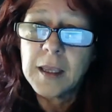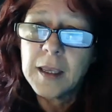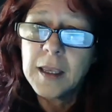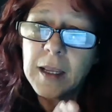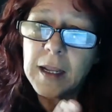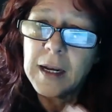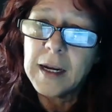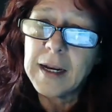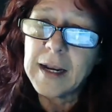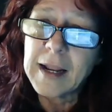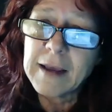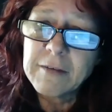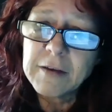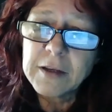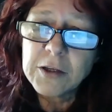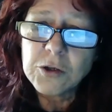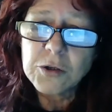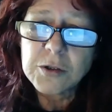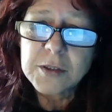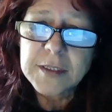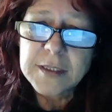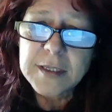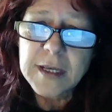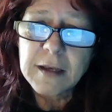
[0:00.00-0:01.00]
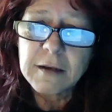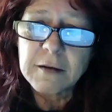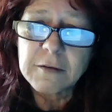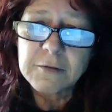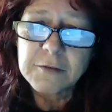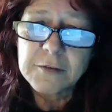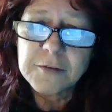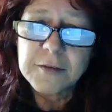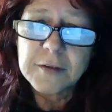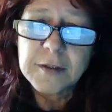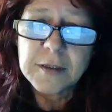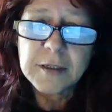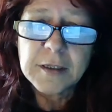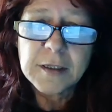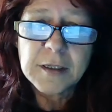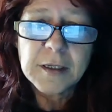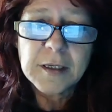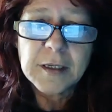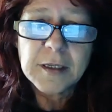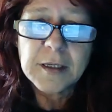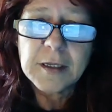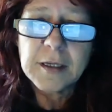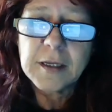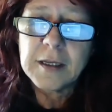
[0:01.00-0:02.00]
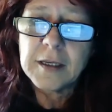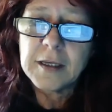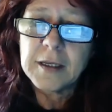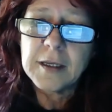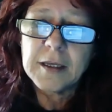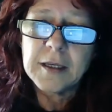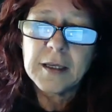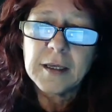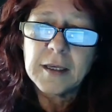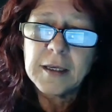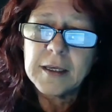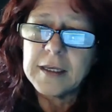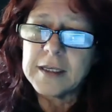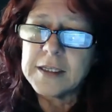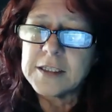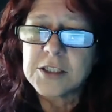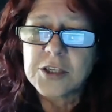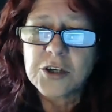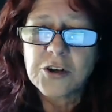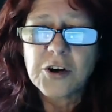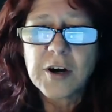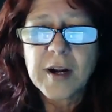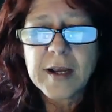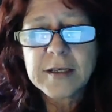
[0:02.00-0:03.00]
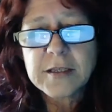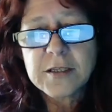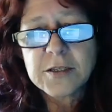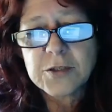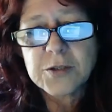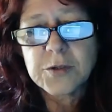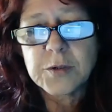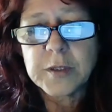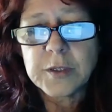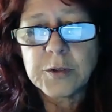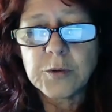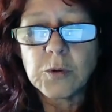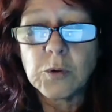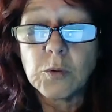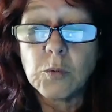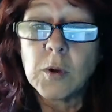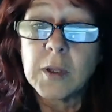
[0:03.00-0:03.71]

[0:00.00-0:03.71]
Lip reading: Loving yourself is crux to it all.